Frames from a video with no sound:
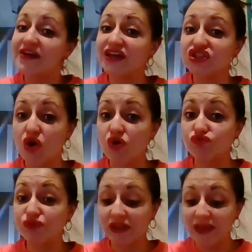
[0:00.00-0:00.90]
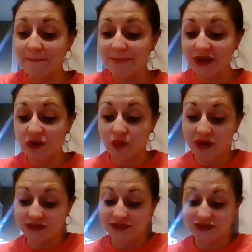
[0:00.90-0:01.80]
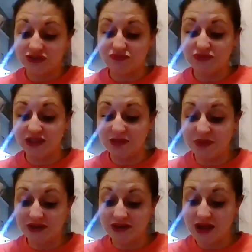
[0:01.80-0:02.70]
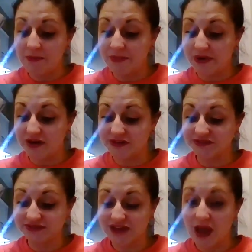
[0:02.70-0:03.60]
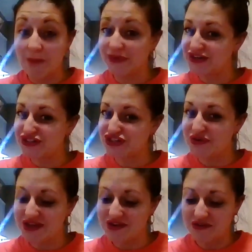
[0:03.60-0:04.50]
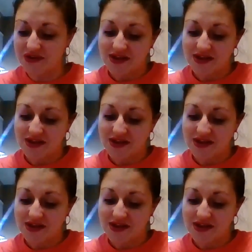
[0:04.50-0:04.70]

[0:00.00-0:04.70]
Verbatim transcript: It's a really big one, it's a really big number. I'm gonna show you.